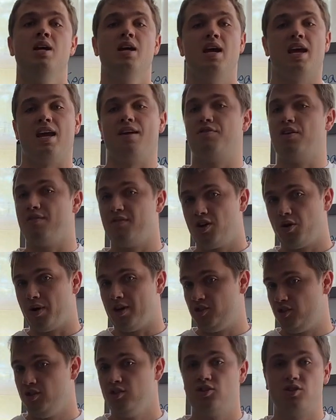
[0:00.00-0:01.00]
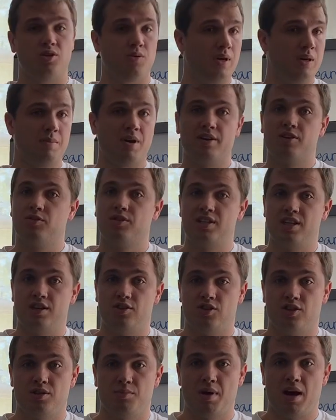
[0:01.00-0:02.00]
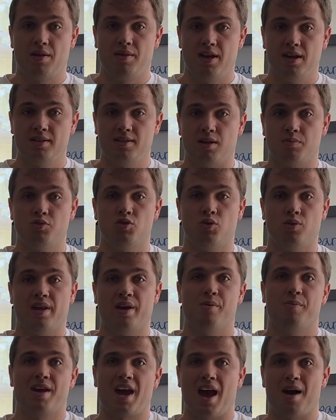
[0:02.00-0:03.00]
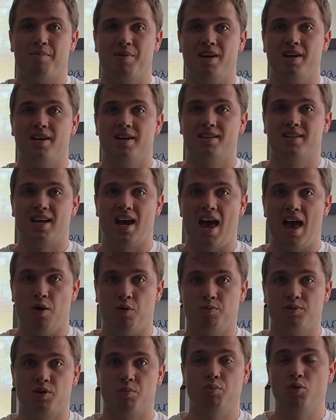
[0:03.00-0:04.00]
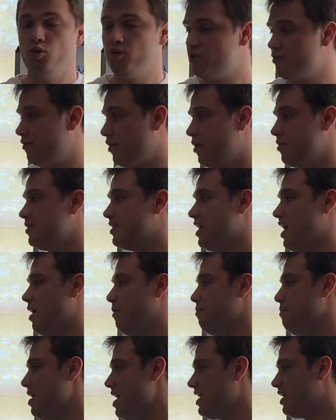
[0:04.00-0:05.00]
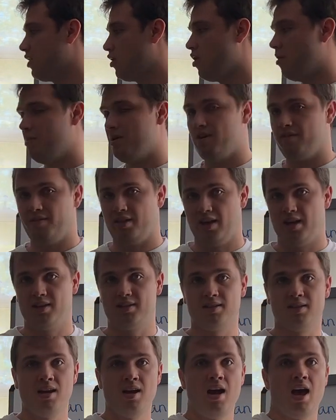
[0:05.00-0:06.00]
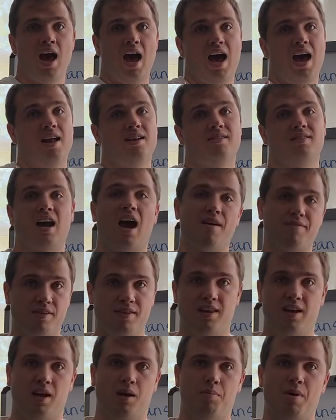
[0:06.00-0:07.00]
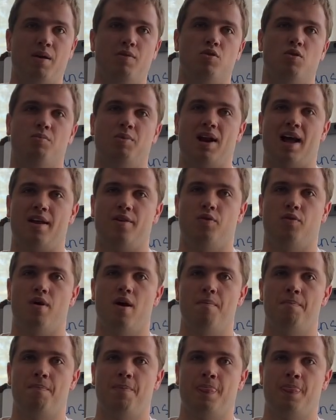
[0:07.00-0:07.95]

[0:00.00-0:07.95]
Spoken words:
If you have any questions, do email your teachers about this. I'm sure they'll be happy to help. So pause your phones now, make a copy of this and have a think about your plan, all right?